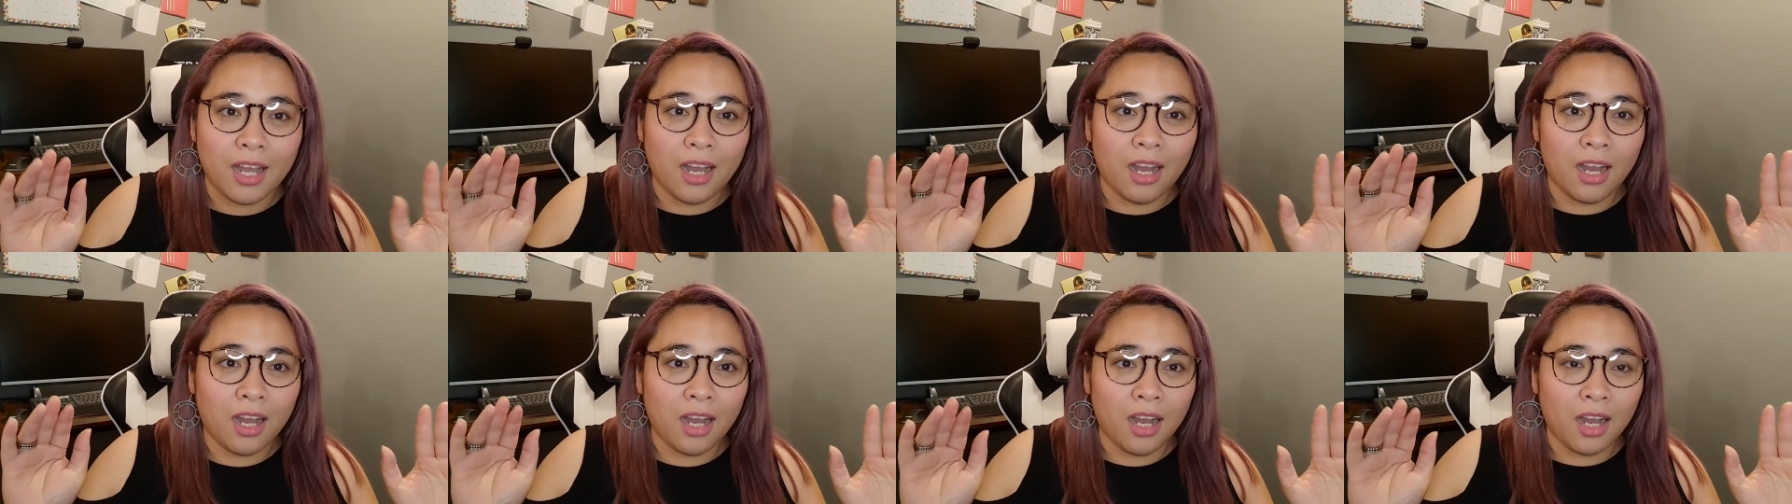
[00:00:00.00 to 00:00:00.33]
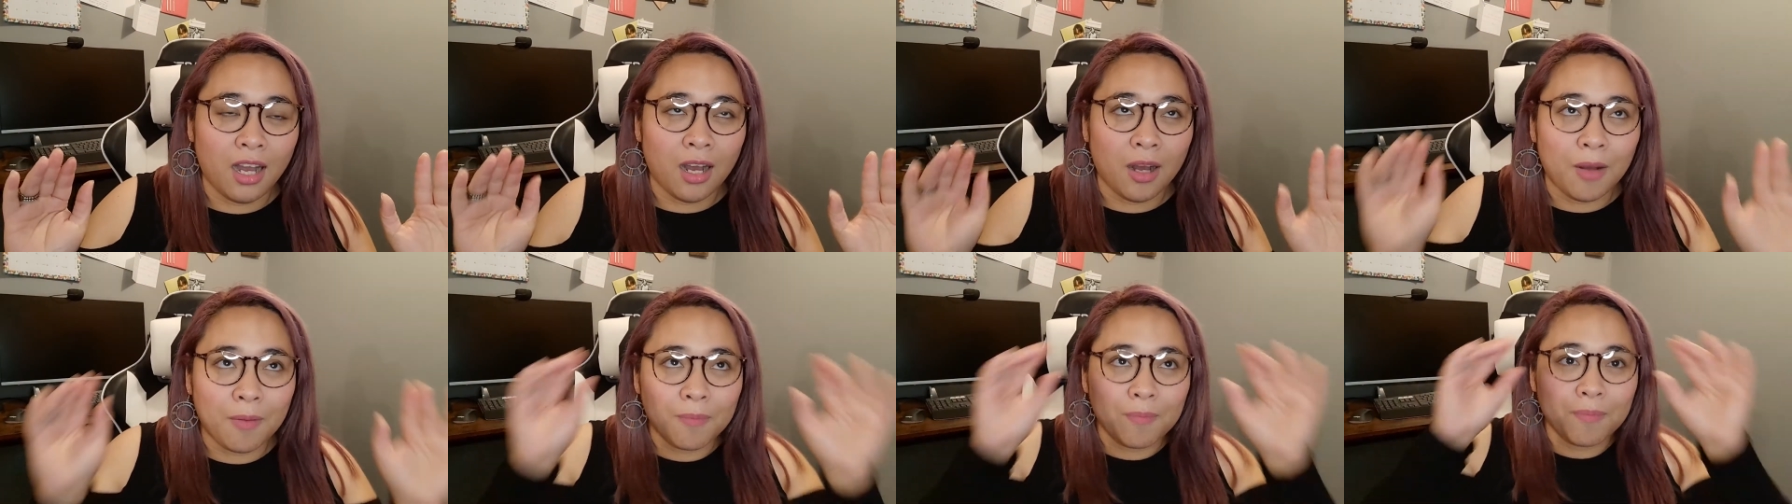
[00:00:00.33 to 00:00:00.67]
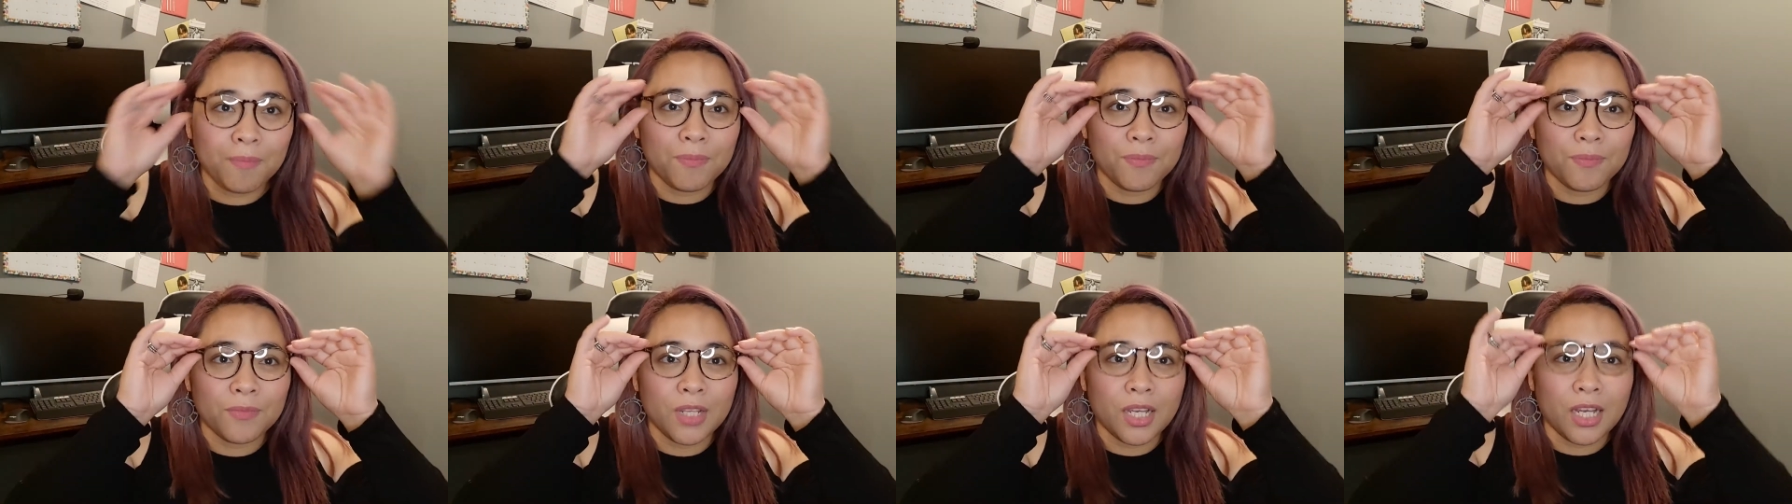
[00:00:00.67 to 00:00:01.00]
Um,
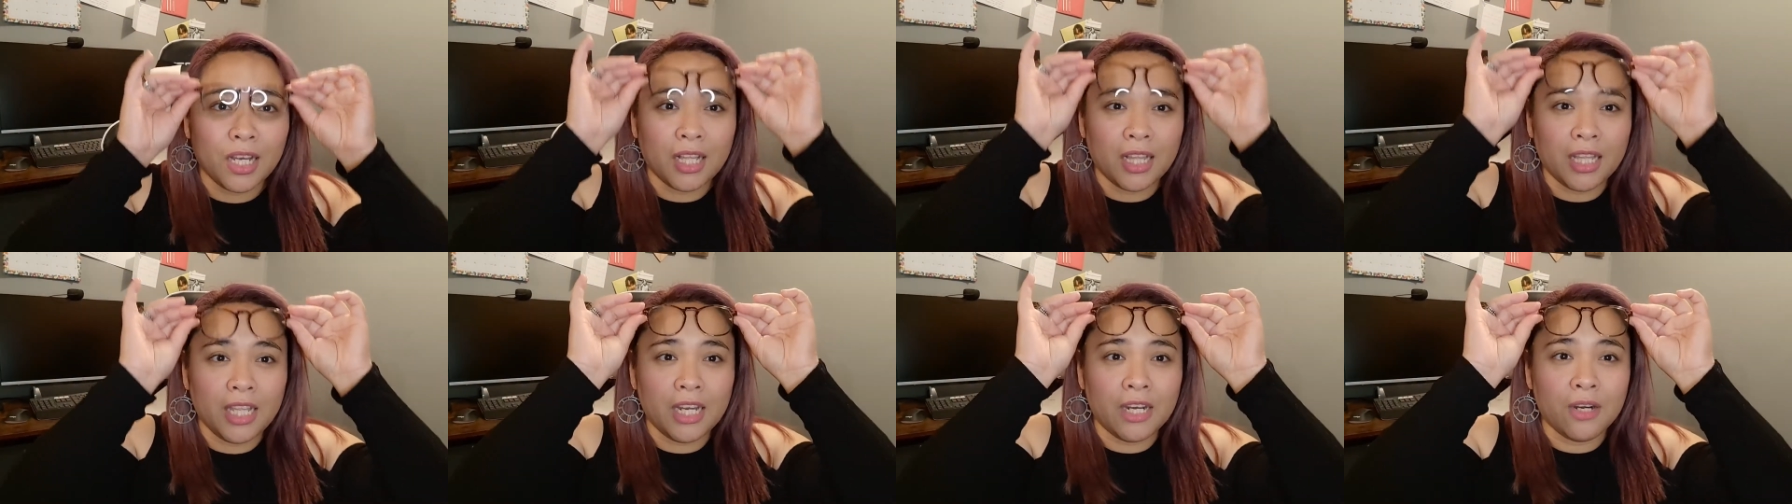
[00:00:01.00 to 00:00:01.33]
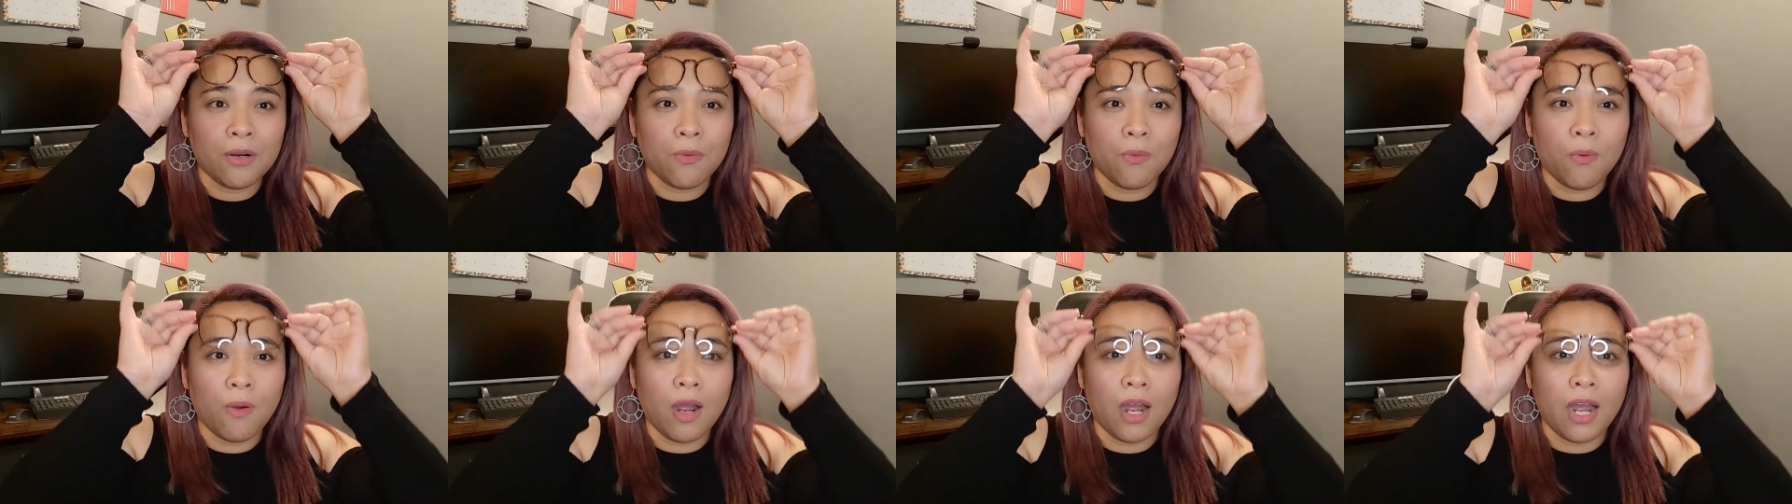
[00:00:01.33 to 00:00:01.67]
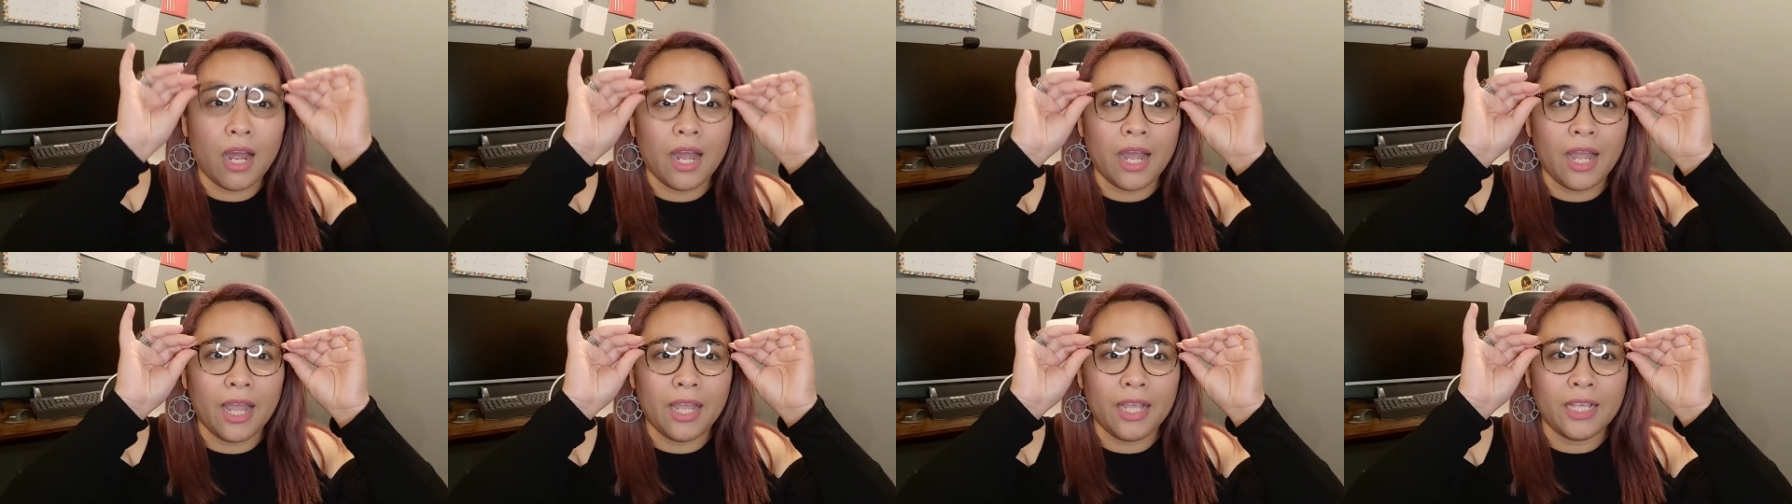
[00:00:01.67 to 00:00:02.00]
clear
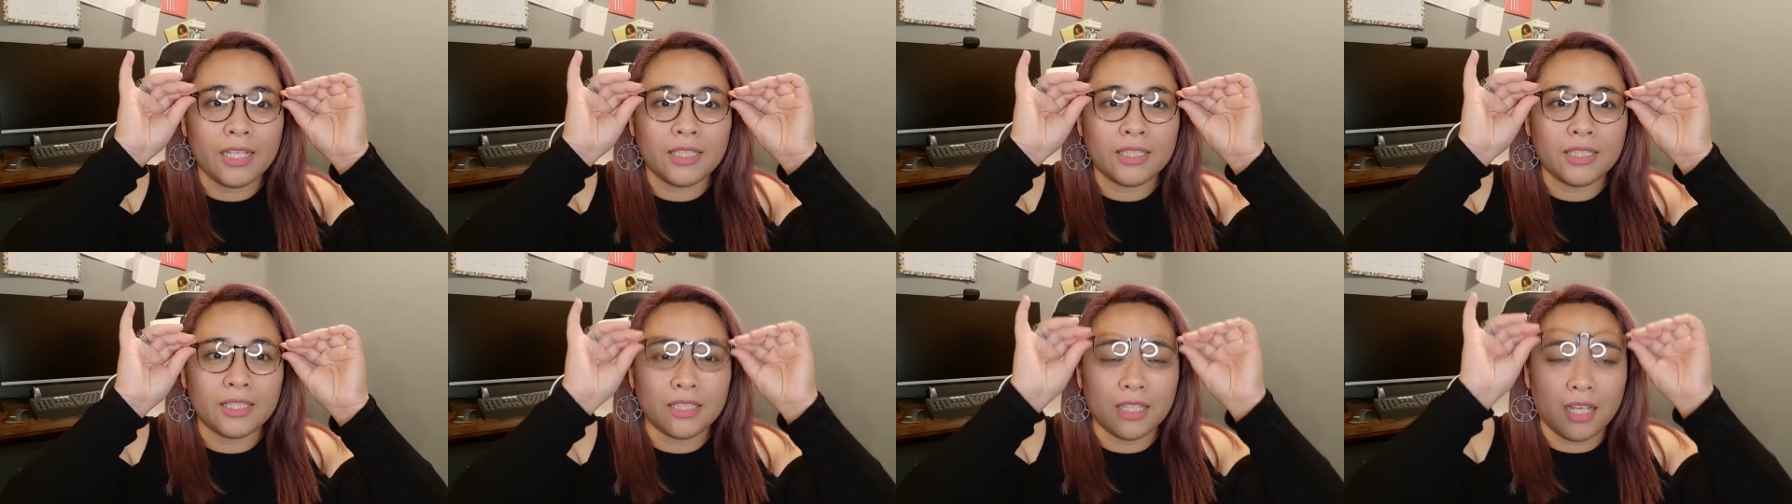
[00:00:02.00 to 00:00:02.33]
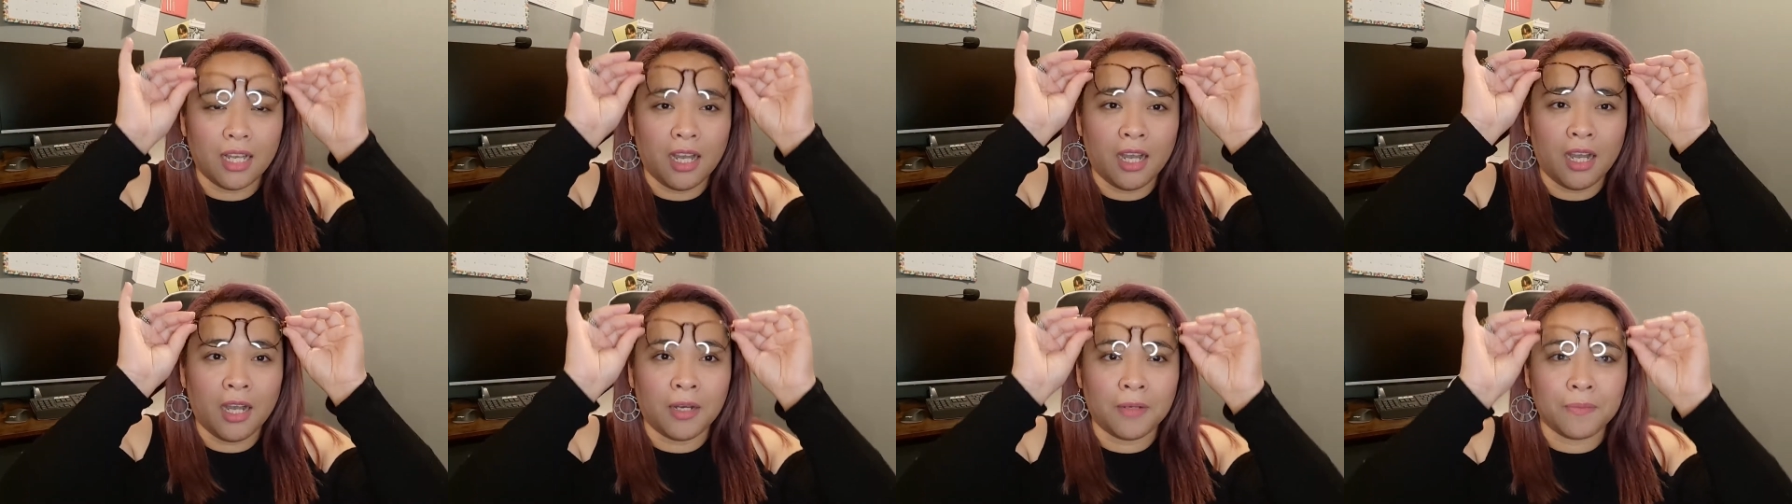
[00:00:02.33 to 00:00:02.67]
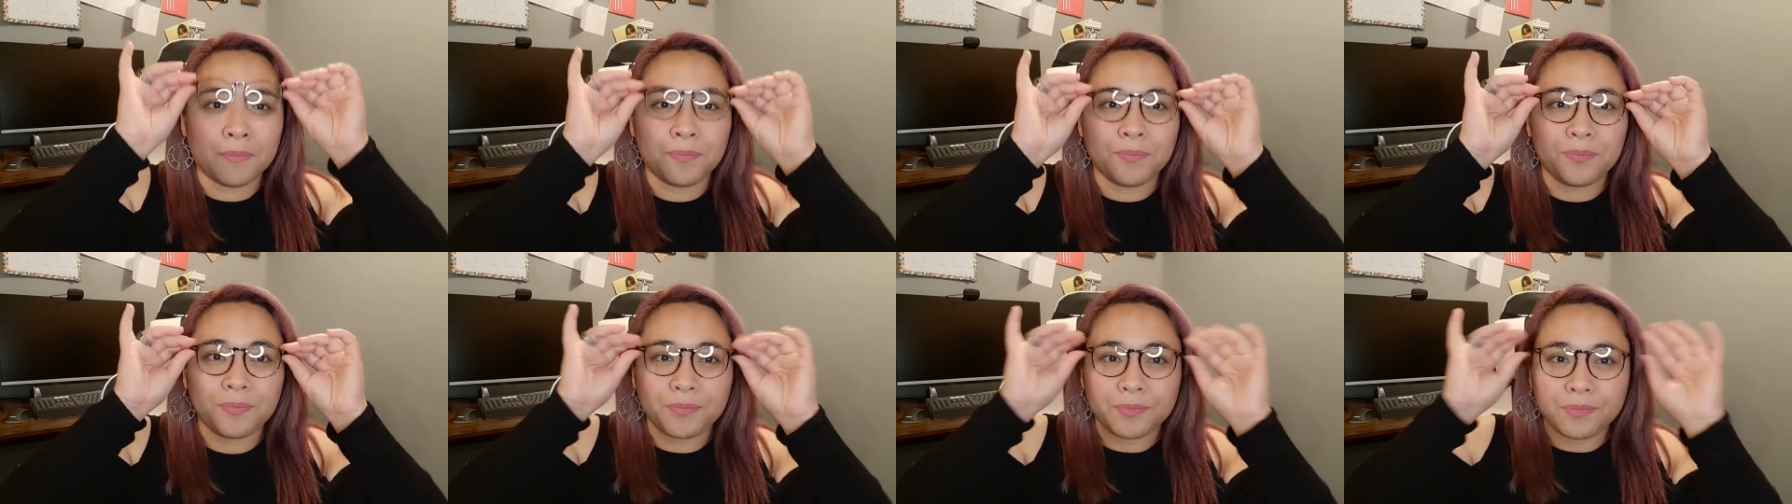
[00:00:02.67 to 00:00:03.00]
wise,
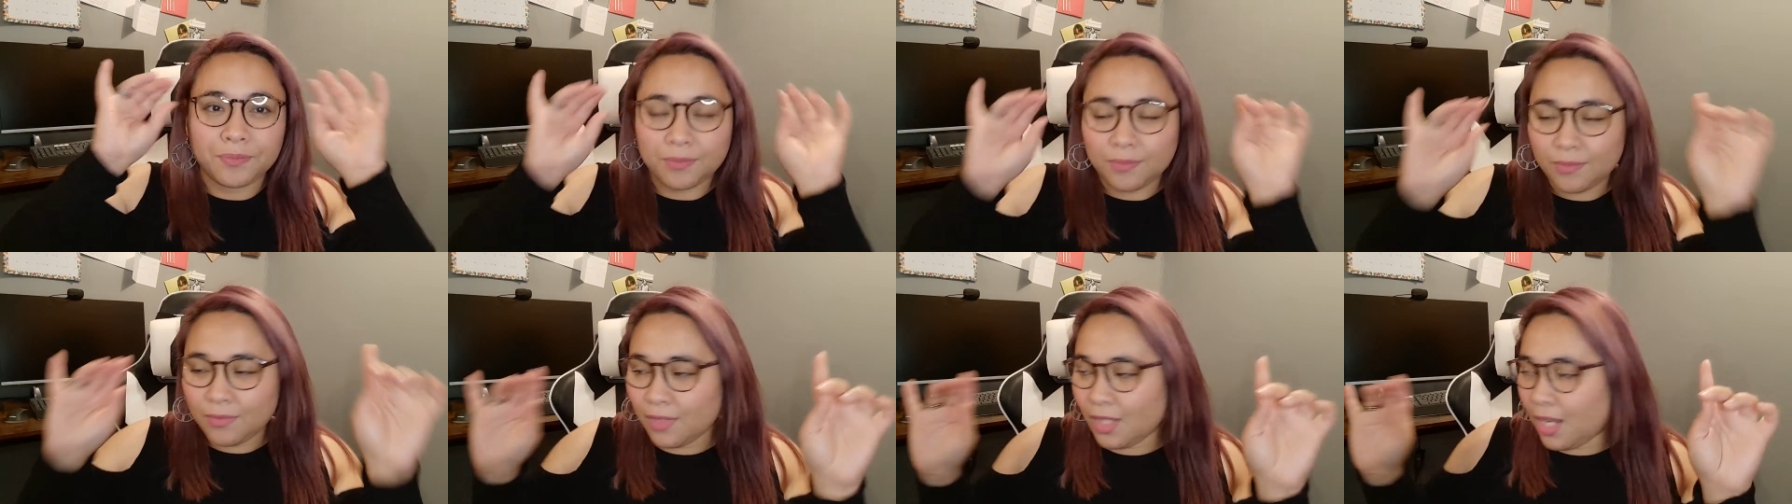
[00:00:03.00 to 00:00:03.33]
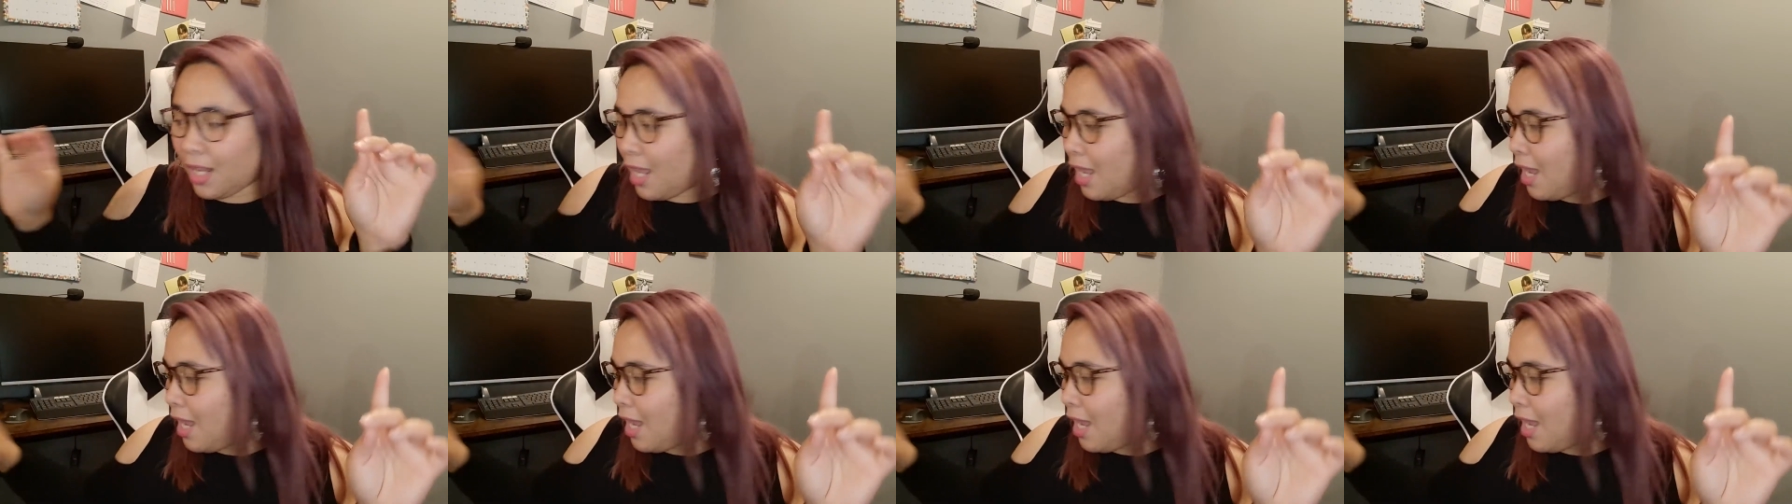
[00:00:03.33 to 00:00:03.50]
um,